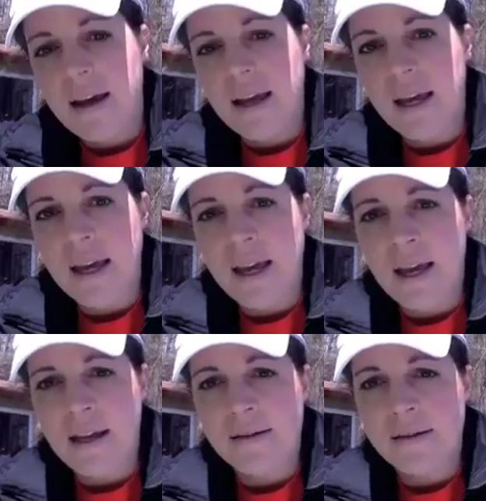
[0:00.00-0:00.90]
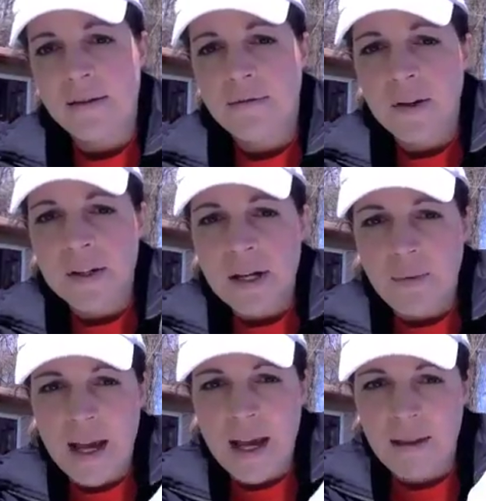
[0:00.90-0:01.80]
and filled it
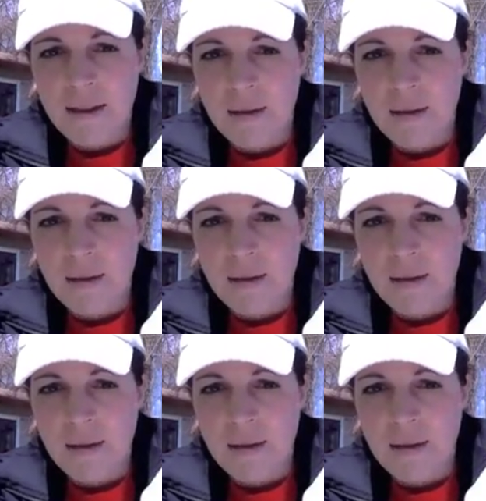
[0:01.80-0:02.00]
with